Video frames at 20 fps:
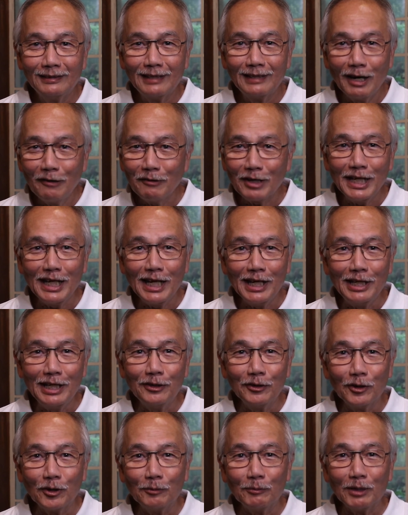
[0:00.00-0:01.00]
How can any
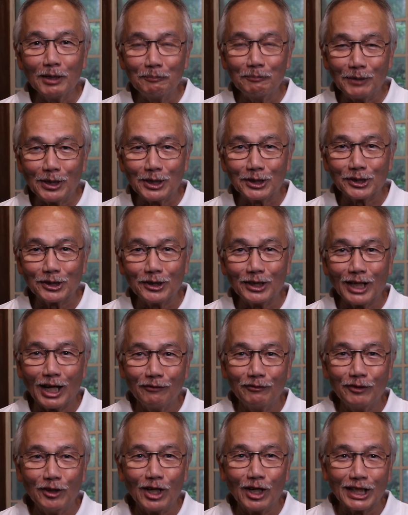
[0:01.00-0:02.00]
normal person
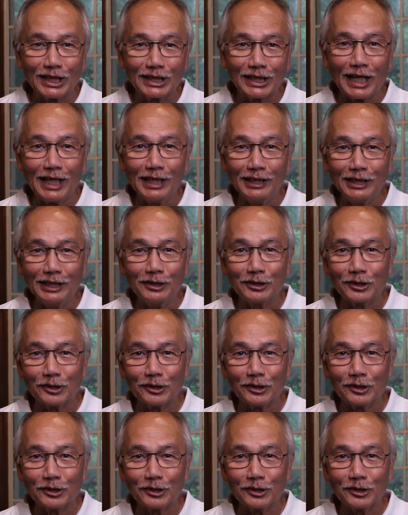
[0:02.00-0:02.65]
have no anxiety in